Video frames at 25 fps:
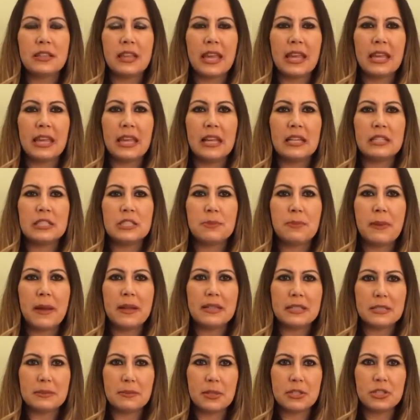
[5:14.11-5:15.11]
They can
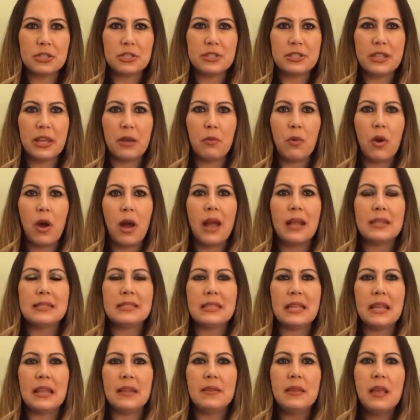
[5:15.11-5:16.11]
spend as much as they
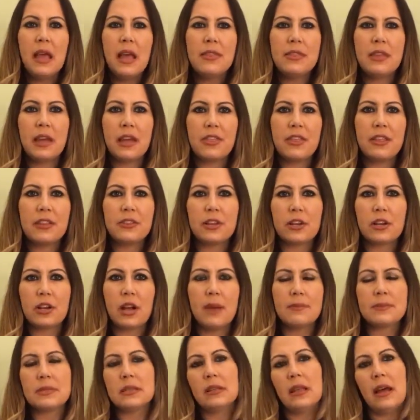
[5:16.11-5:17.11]
want, and I think there
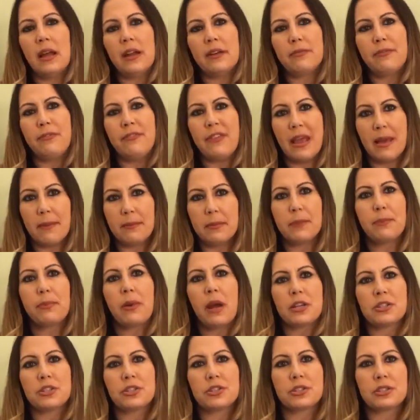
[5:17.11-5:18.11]
comes a lot of family
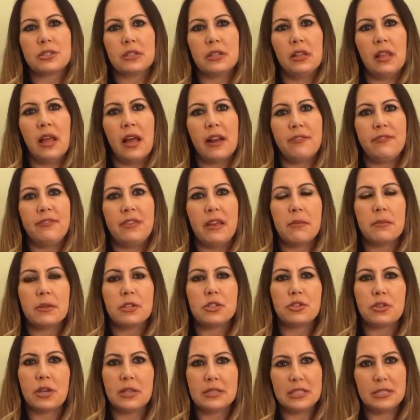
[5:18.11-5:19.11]
pressures and a lot of family
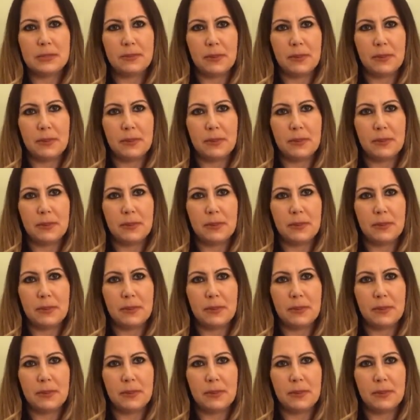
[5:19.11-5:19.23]
stress,